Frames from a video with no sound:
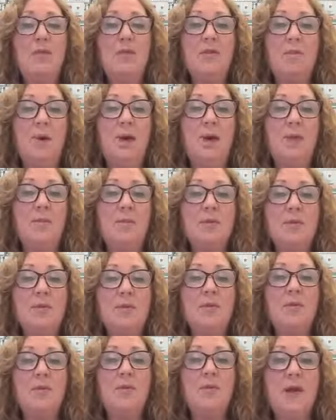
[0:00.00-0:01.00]
the
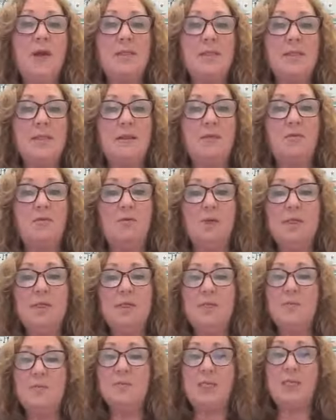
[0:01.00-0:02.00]
payments without suffering
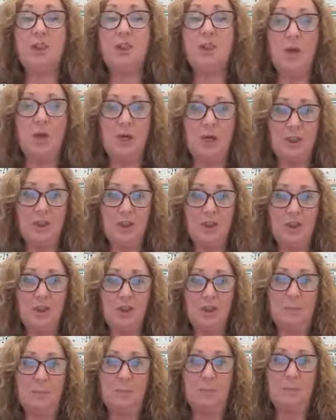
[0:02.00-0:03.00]
substantial
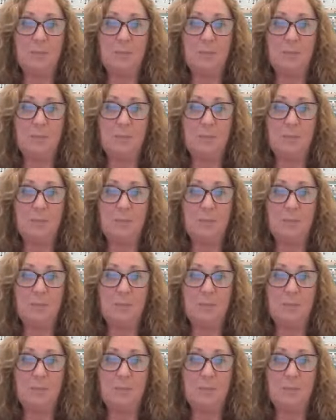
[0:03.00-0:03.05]
hardship.